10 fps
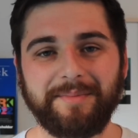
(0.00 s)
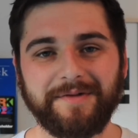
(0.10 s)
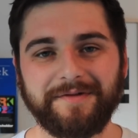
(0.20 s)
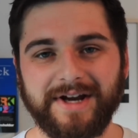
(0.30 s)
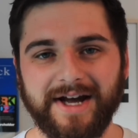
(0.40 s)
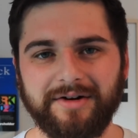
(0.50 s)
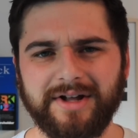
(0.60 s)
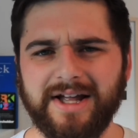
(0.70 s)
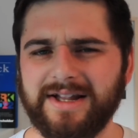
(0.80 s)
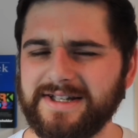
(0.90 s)
But for now,
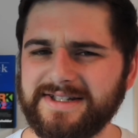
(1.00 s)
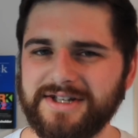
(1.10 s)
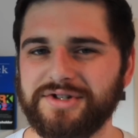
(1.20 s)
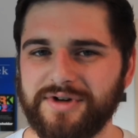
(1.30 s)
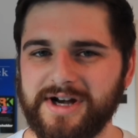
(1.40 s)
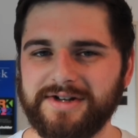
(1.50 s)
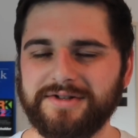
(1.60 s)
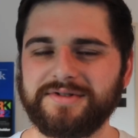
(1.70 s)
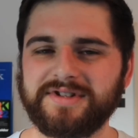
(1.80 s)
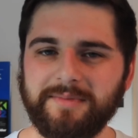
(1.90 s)
let's get straight
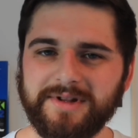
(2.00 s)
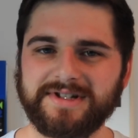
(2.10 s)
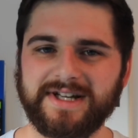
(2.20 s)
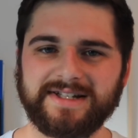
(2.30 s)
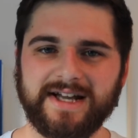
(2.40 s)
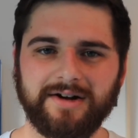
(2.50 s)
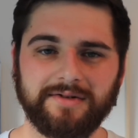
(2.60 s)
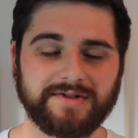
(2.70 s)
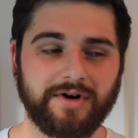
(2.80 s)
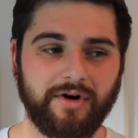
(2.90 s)
into some of the
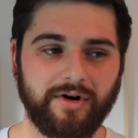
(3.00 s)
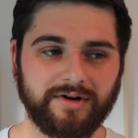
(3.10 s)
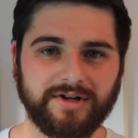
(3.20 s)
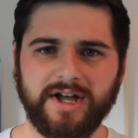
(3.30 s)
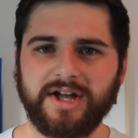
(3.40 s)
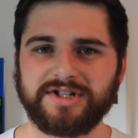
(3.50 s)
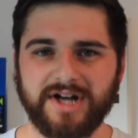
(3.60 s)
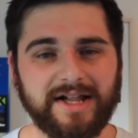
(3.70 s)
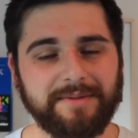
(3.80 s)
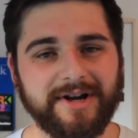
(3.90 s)
details on
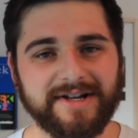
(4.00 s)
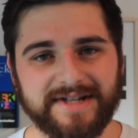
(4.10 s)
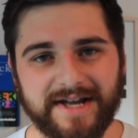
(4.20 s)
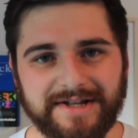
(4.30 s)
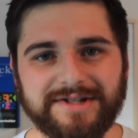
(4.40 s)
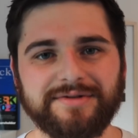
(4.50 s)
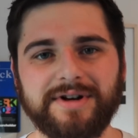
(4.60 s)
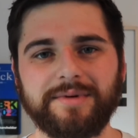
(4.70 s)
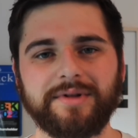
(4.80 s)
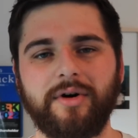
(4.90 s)
Charlie Munger's history
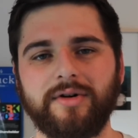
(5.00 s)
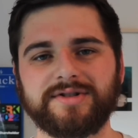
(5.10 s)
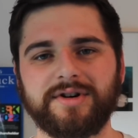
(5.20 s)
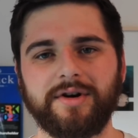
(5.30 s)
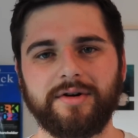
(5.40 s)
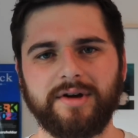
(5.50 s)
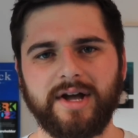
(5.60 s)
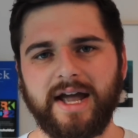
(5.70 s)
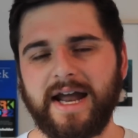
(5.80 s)
with Costco.